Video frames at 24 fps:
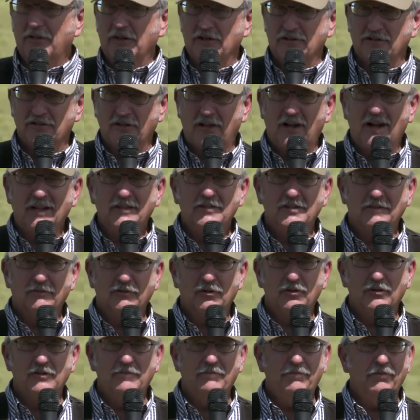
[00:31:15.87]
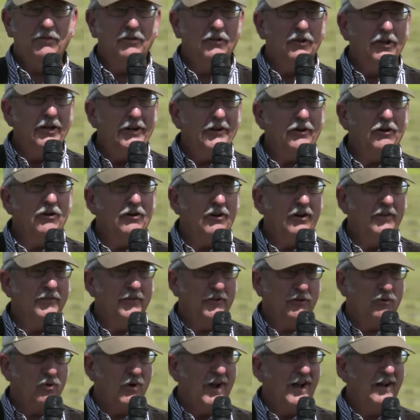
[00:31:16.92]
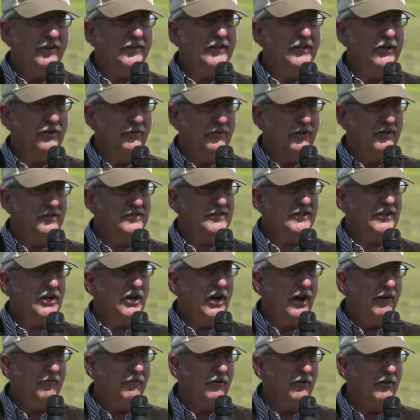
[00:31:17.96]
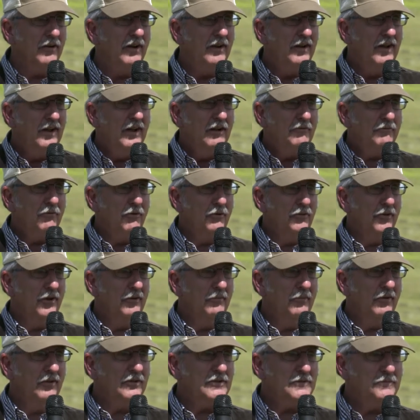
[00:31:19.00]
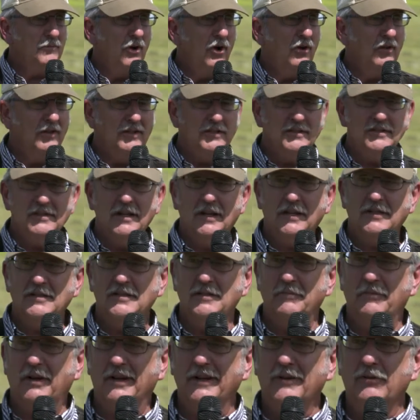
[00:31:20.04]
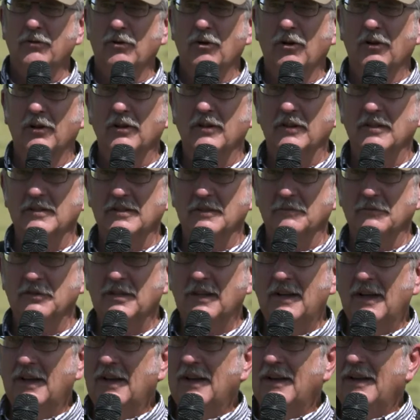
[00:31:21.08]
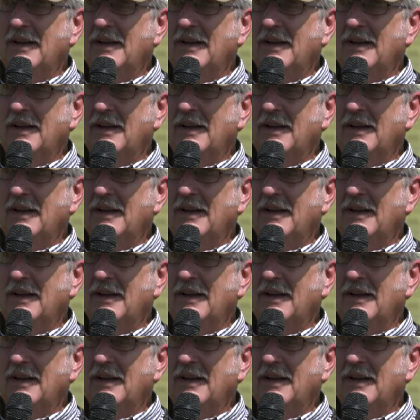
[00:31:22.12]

There's lots of good litter on the ground here. There's cover for the small insects the microorganisms.